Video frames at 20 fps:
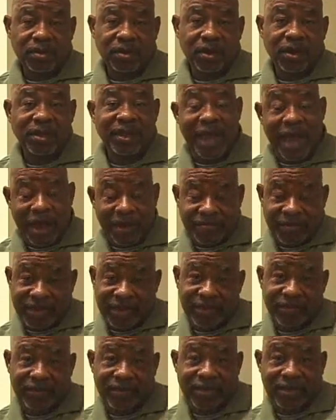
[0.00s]
Now I'm
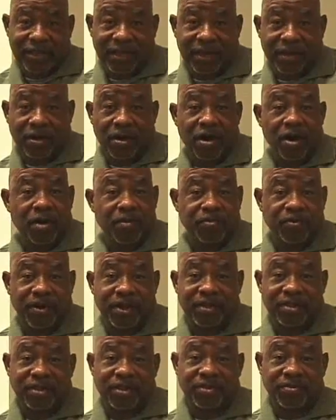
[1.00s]
teaching it here, all
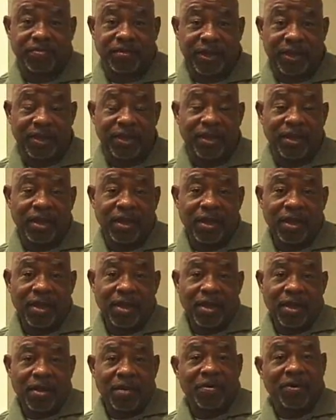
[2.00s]
praises be.
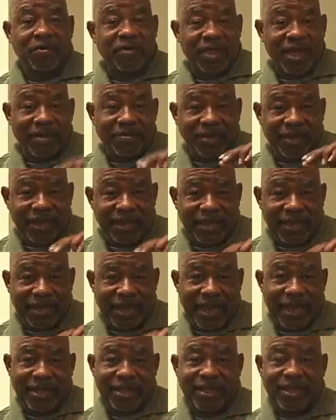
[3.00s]
But what I'm getting
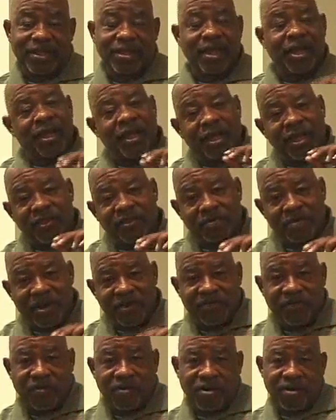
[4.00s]
at is, it's my
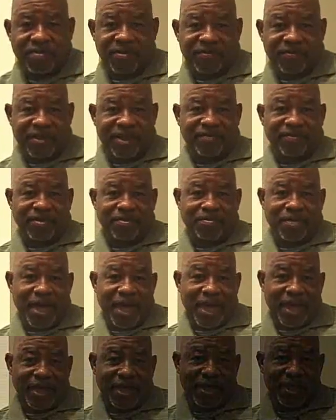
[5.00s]
form of giving back.